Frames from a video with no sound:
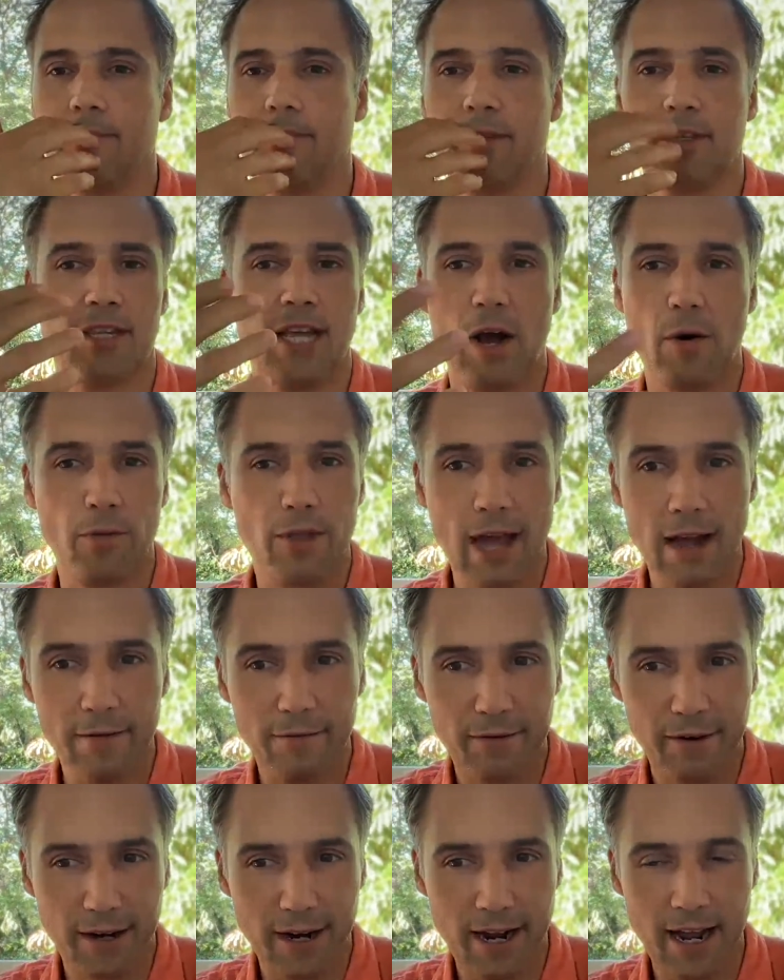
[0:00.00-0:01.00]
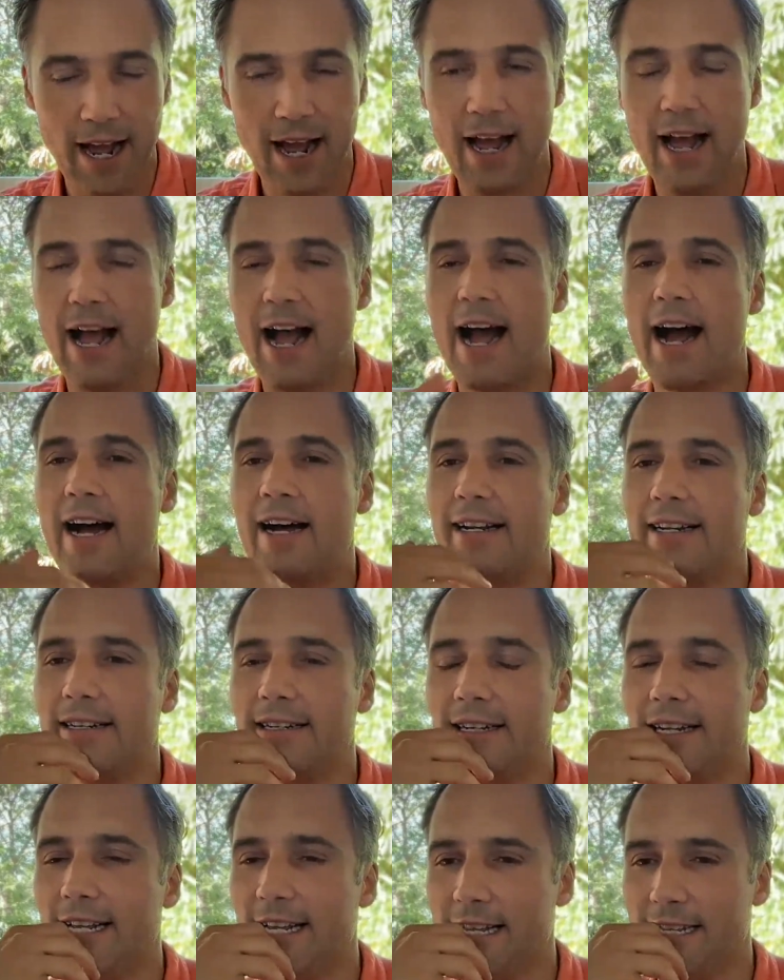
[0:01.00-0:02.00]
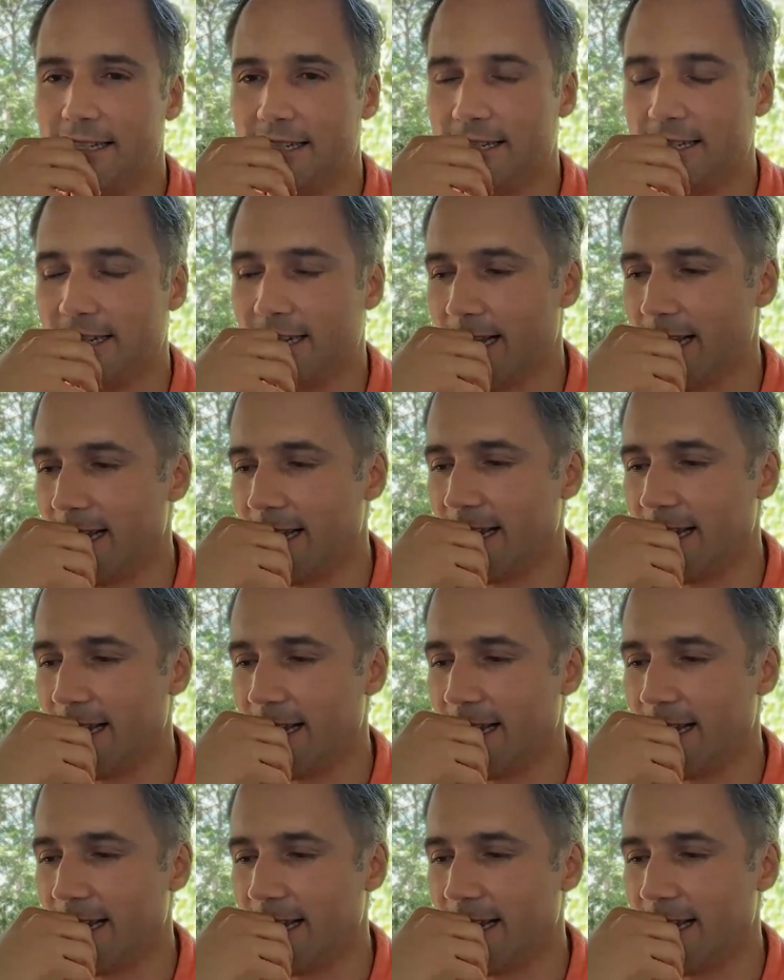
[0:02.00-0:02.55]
South Africa and its